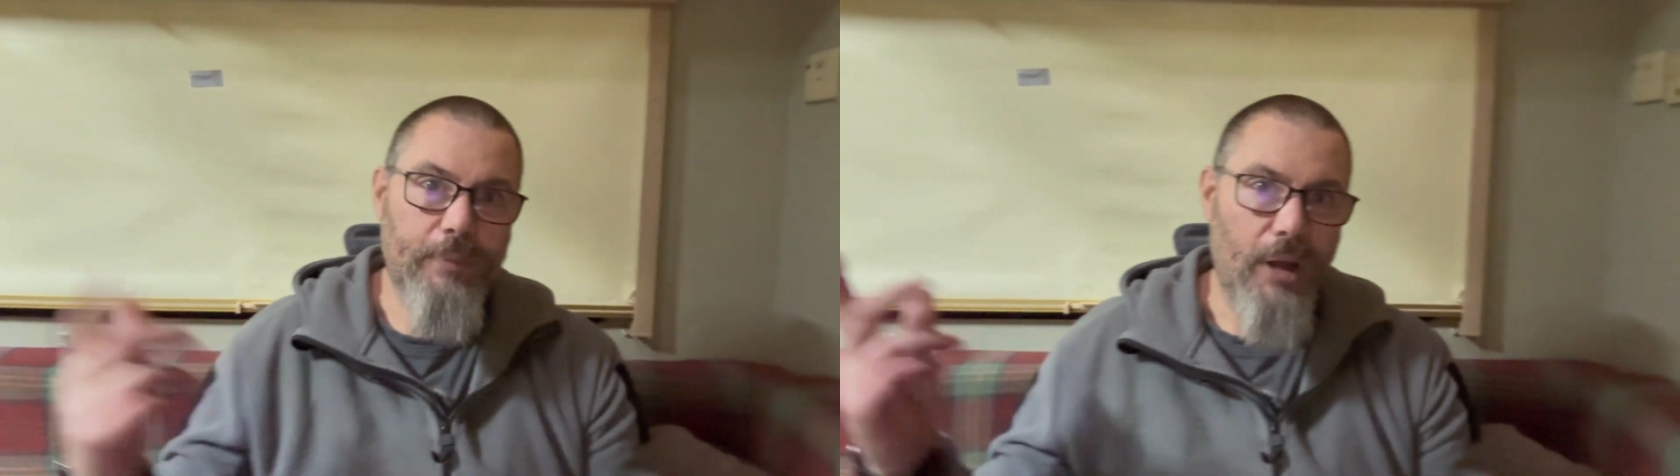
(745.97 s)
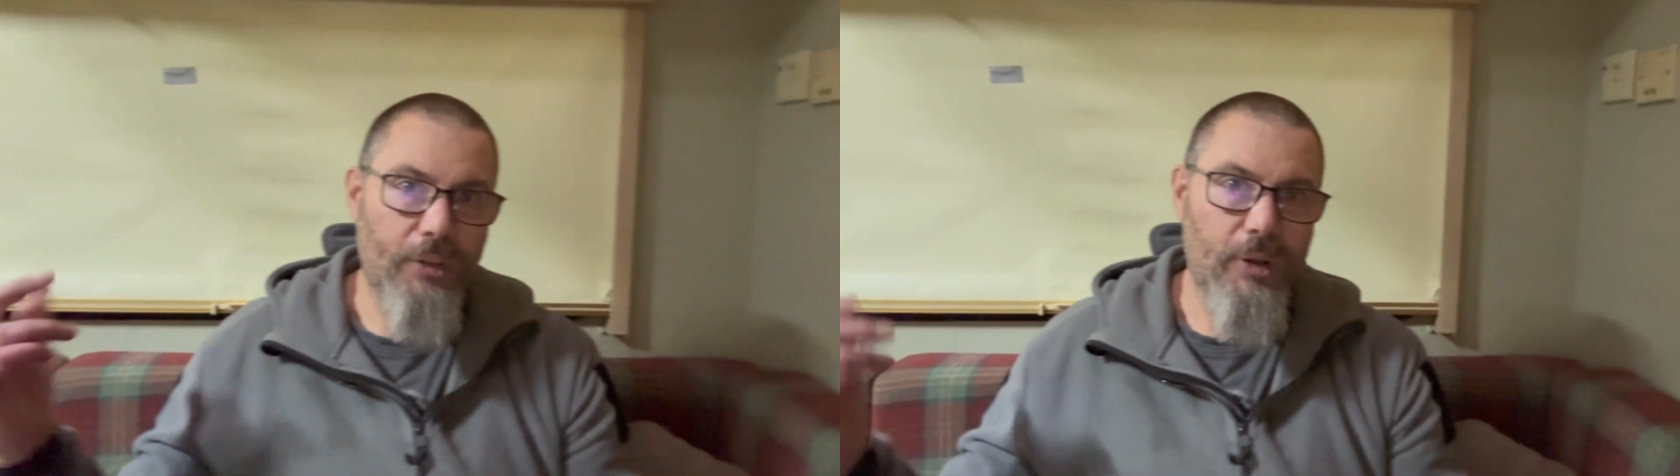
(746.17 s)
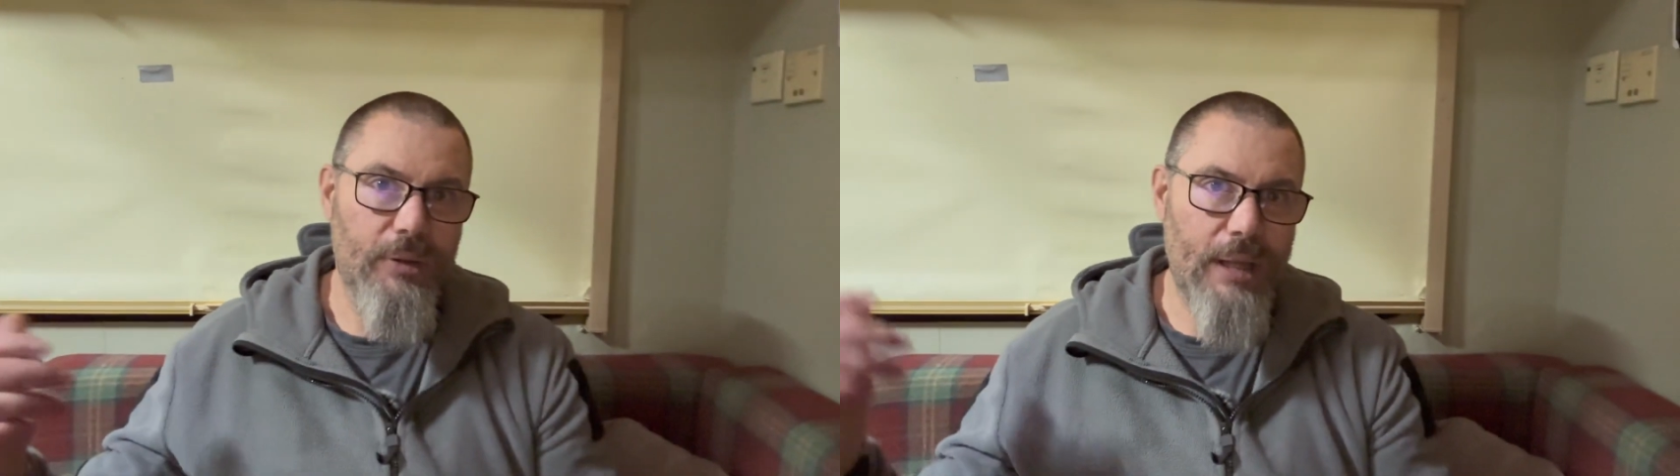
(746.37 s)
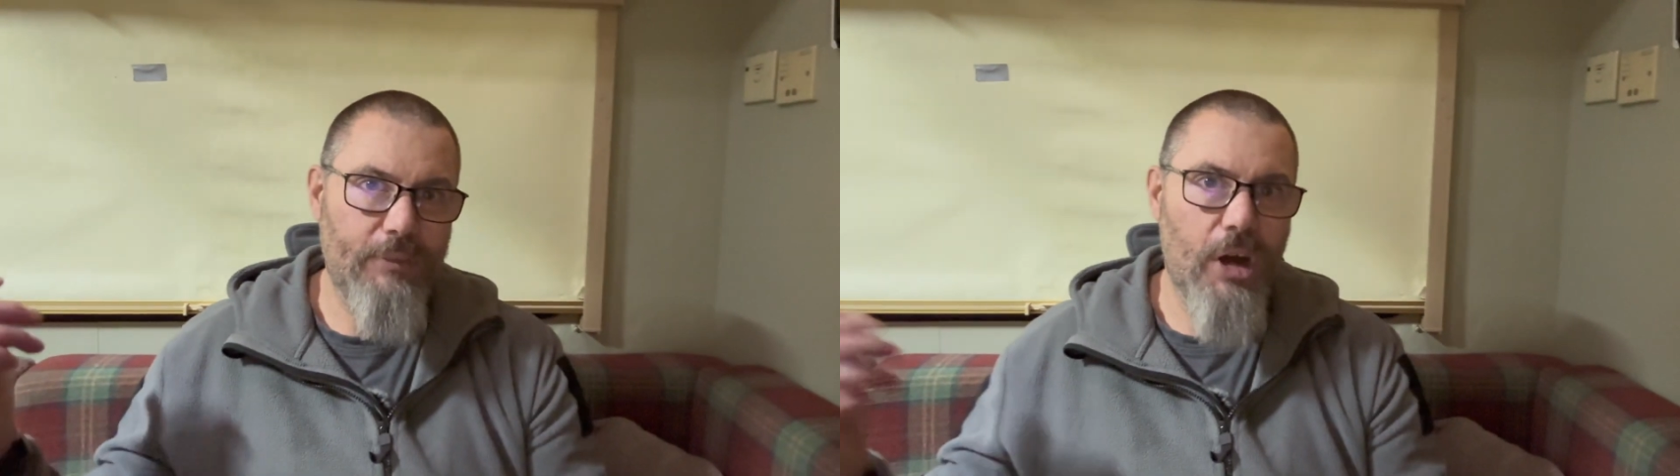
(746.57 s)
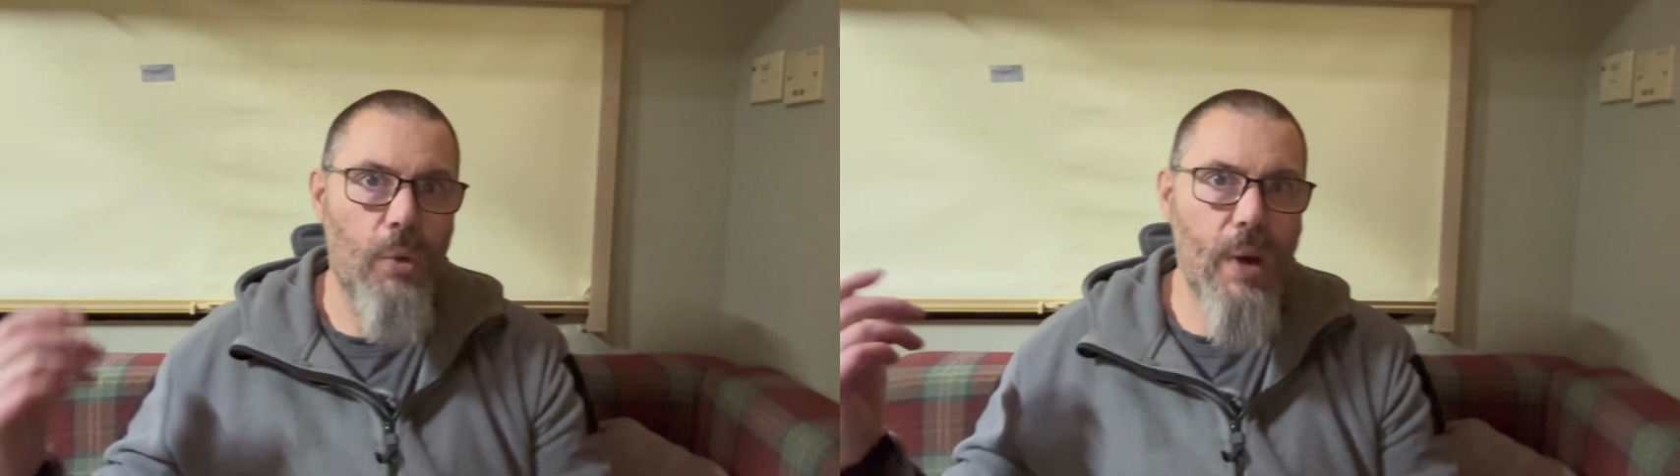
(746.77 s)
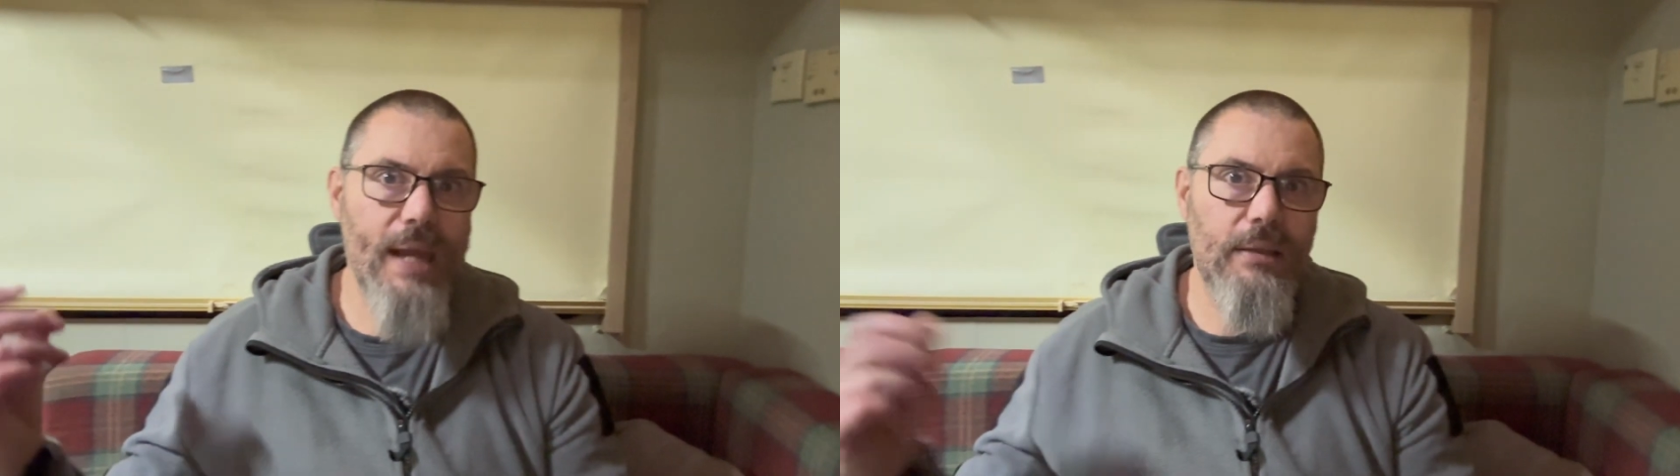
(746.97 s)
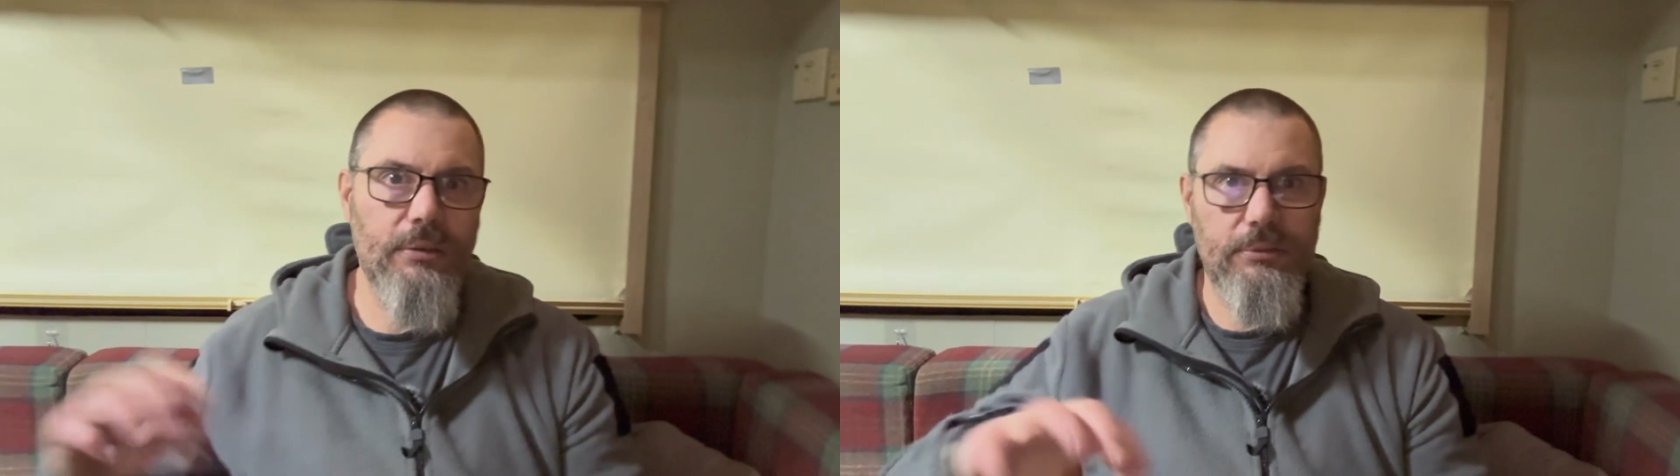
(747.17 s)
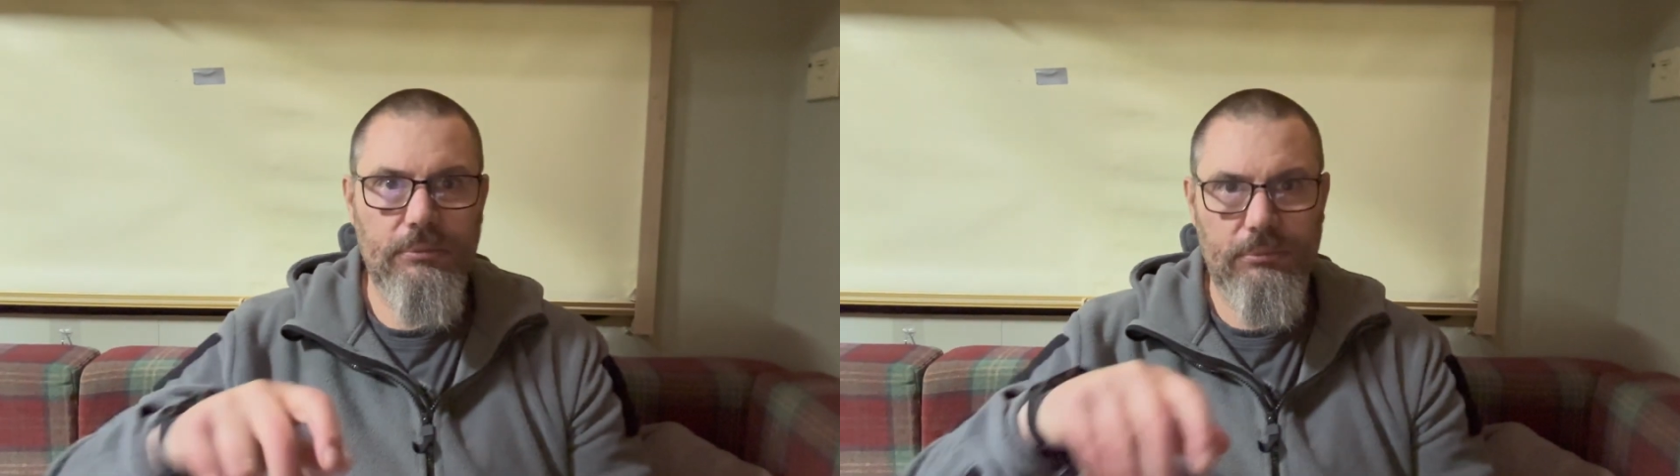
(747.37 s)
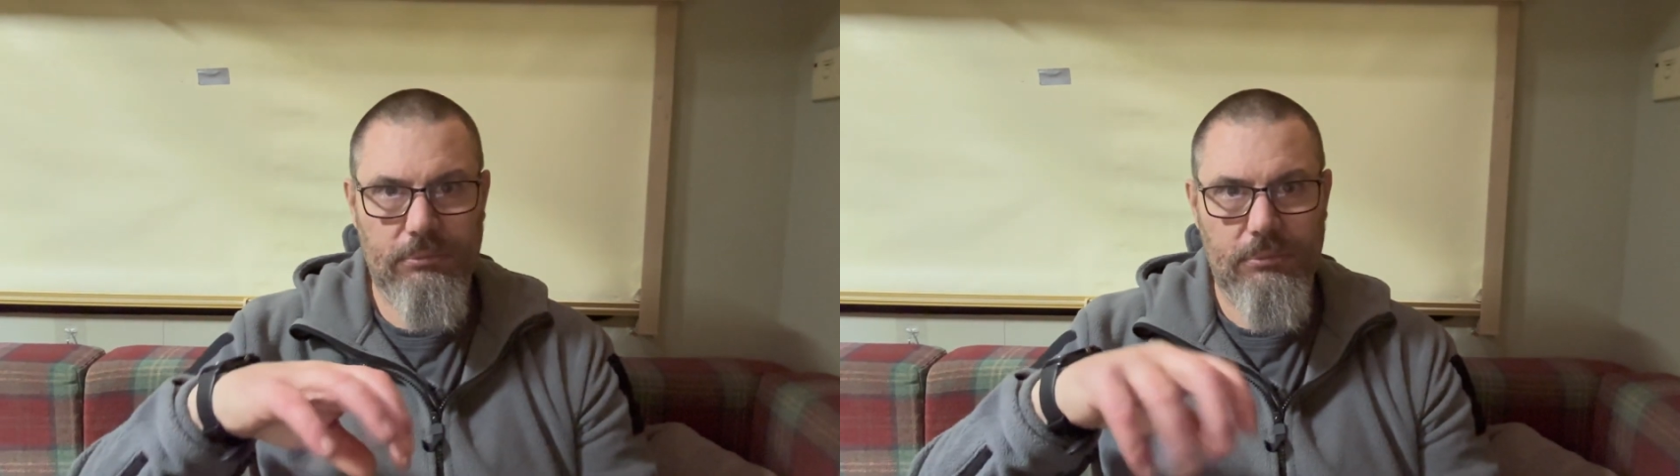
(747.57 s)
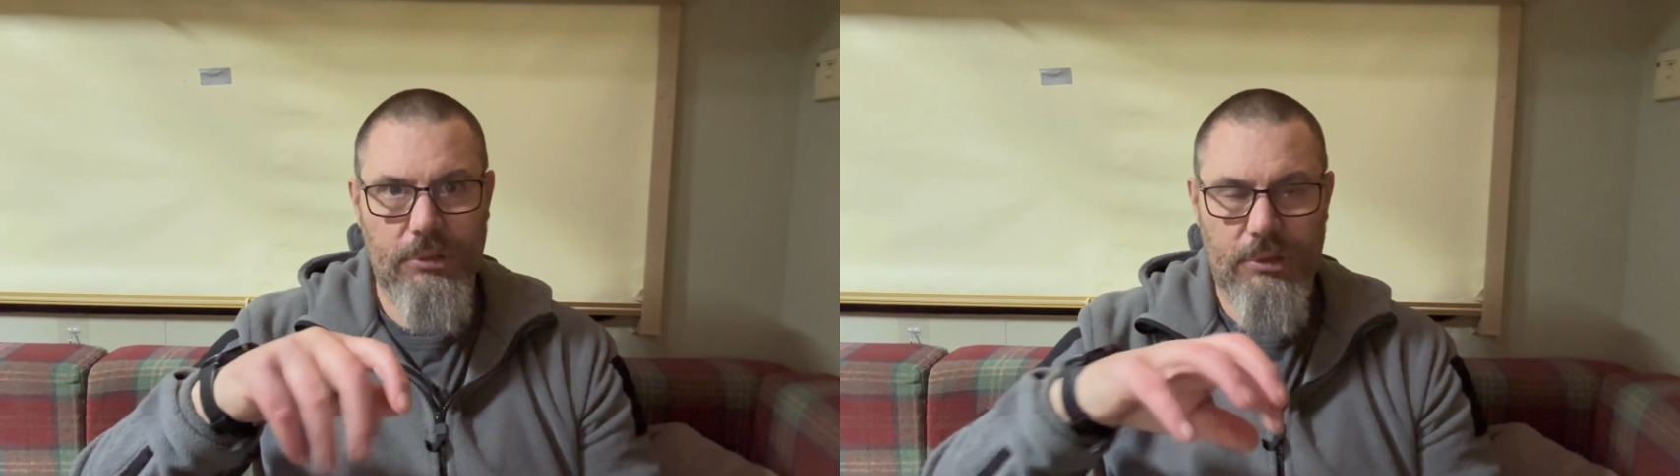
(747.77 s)
on the, I've got a whale
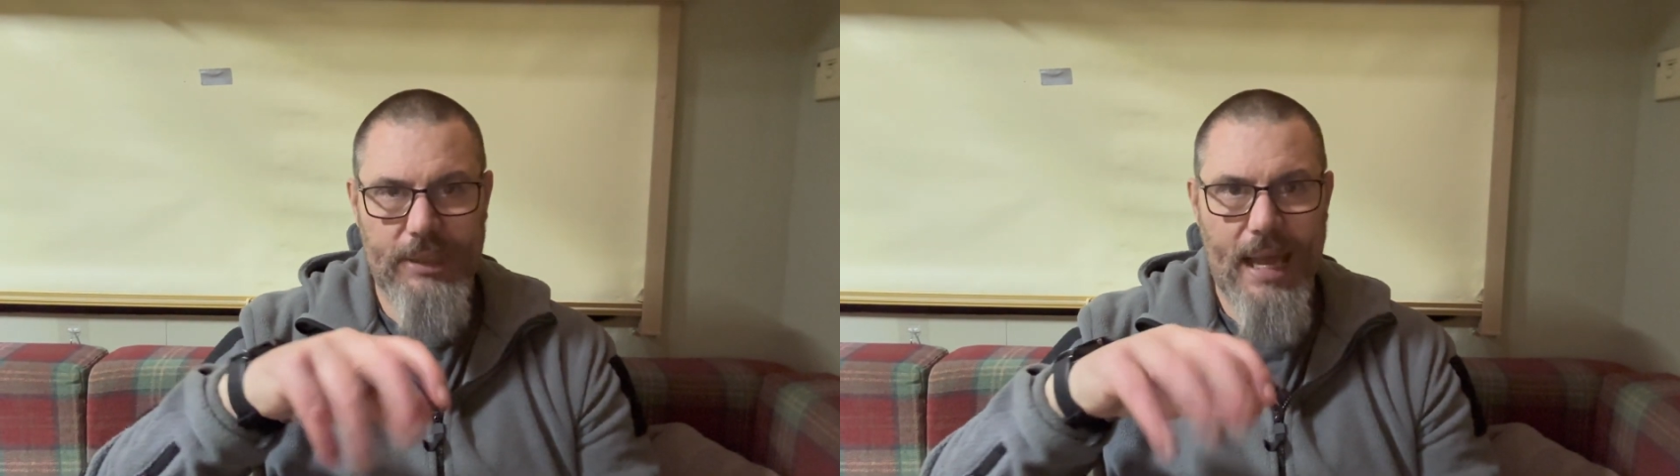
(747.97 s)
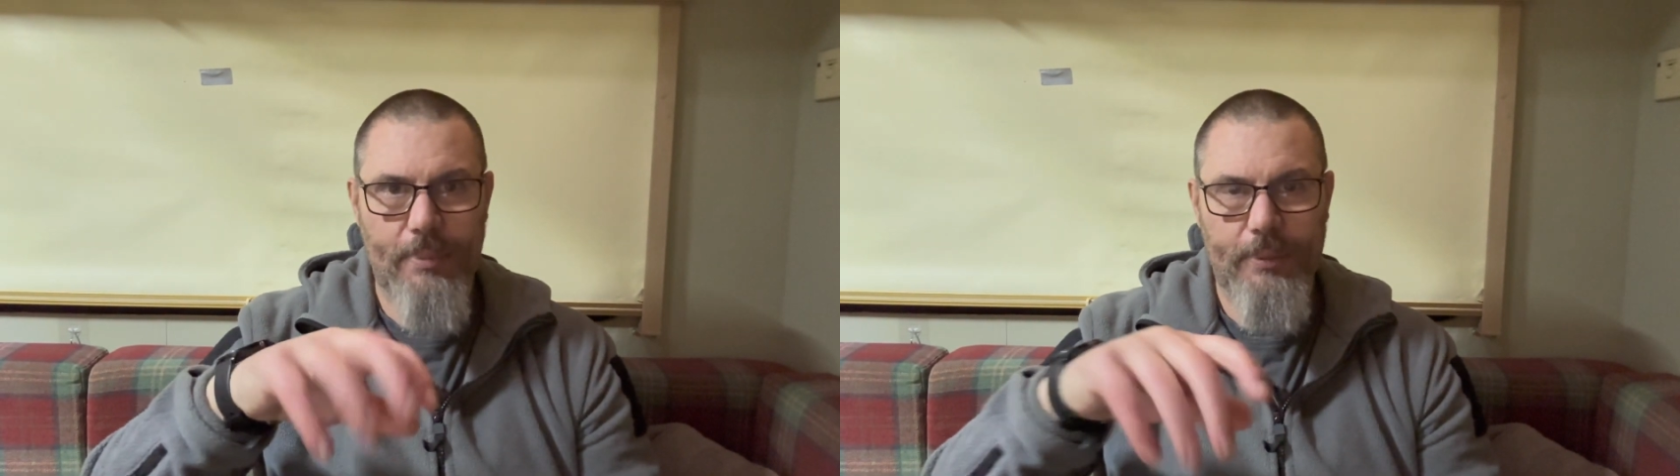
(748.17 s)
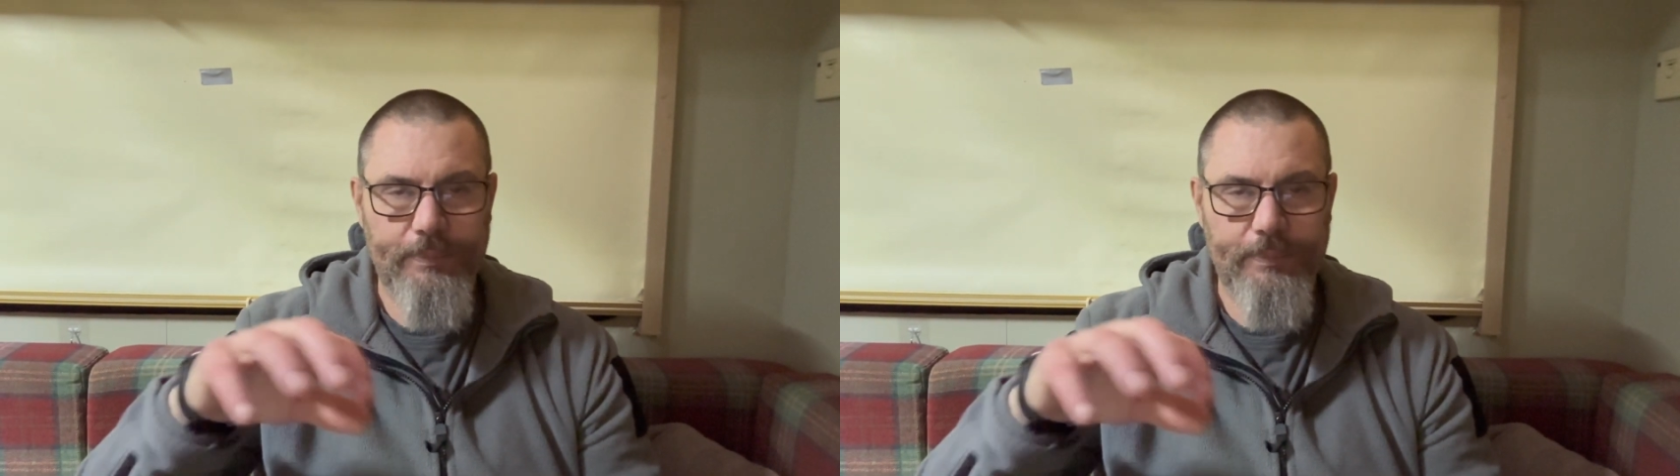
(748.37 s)
tap,